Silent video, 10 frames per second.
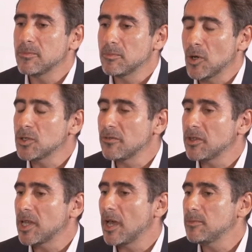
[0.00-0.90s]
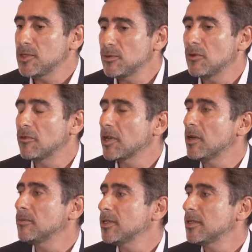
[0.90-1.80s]
most of the times you
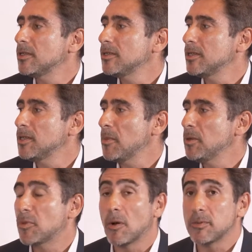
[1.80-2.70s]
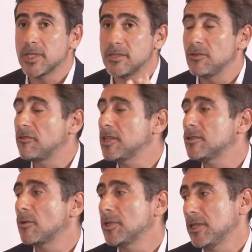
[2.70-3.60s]
overcome the main problems that you face
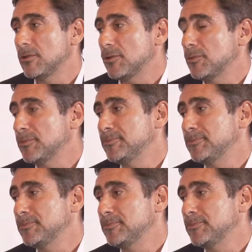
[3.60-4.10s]
normally in the room.